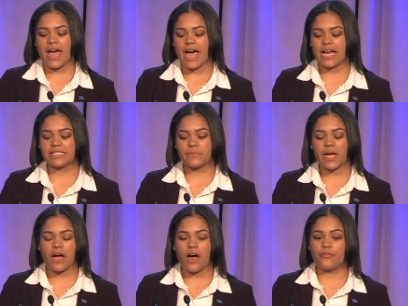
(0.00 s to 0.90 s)
As my
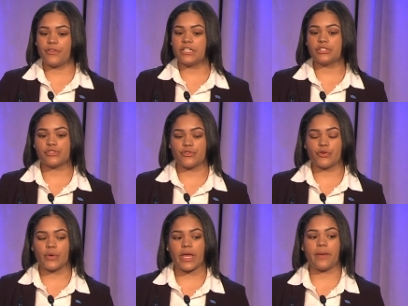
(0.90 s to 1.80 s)
confidence
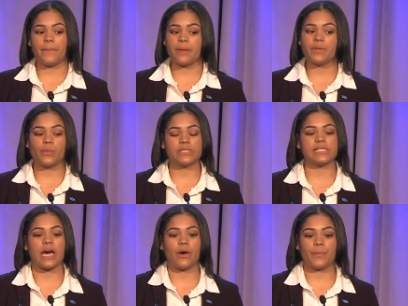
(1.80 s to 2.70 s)
grew, it made me want to
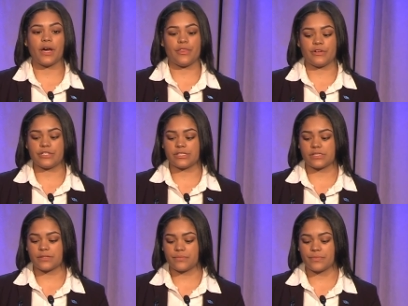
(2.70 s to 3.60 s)
help others.
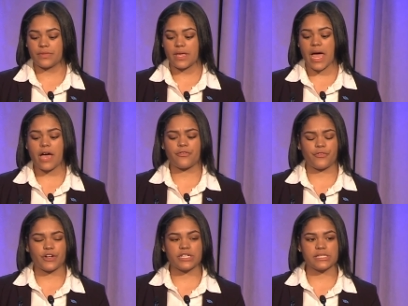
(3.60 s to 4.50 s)
At
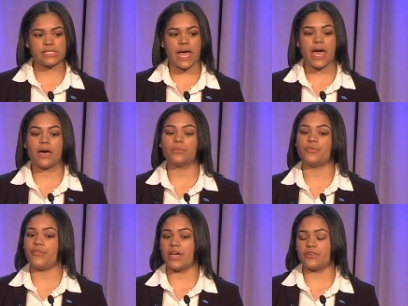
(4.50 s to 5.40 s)
first, I helped
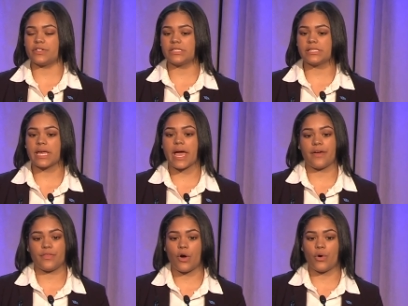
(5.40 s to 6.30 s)
veterans
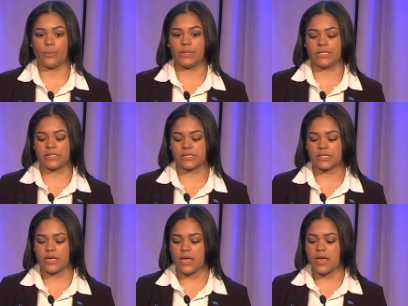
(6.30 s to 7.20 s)
and the homeless.
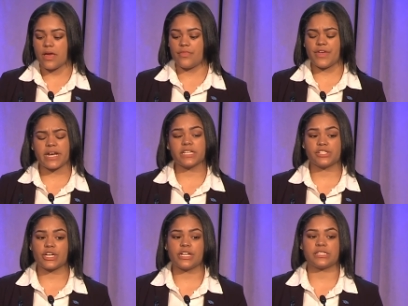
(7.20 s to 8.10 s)
Then I
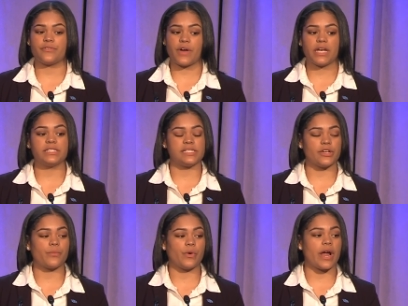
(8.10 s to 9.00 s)
started to volunteer
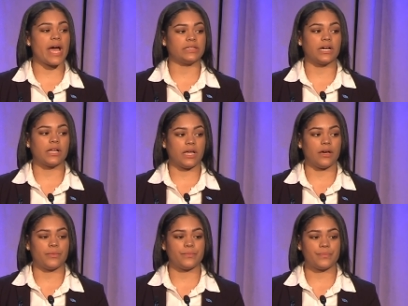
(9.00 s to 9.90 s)
more at the
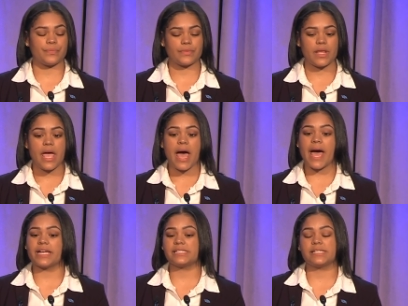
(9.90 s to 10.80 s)
club.
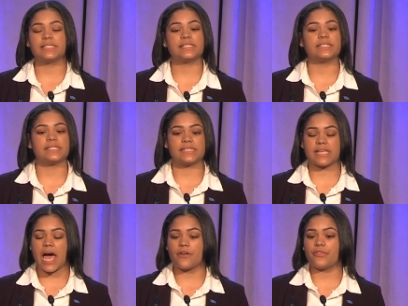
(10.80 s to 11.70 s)
I assisted
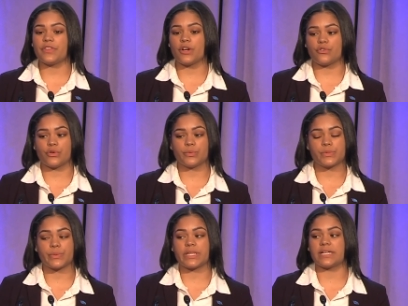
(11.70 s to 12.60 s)
staff and their groups
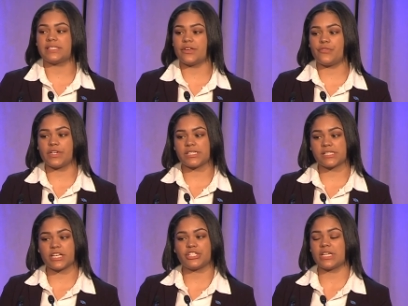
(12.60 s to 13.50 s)
with activities
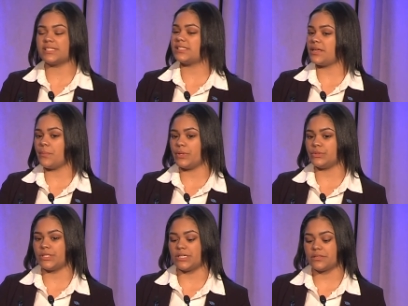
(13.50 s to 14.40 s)
such as team
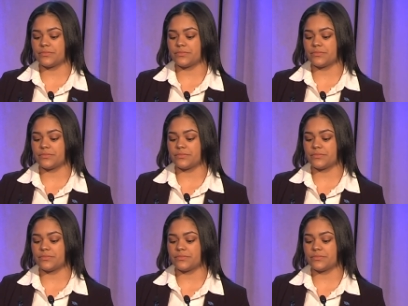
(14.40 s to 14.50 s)
building.